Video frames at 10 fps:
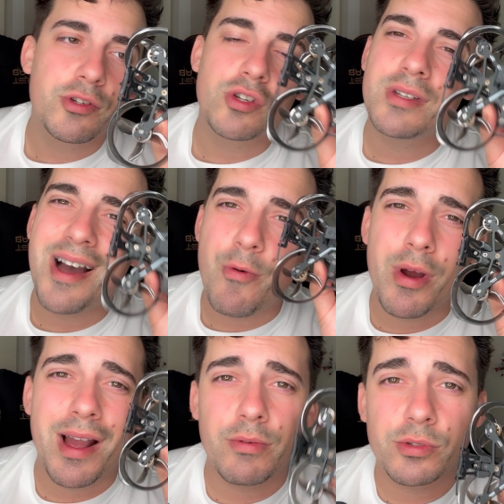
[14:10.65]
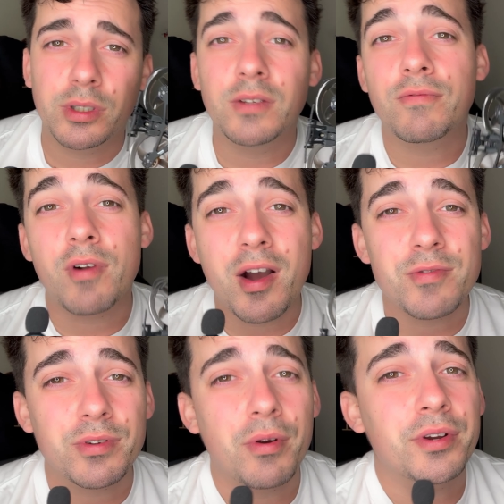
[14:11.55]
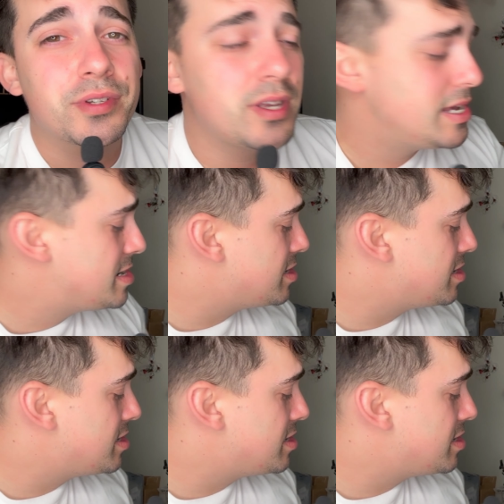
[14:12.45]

just not what I was looking for outdoors.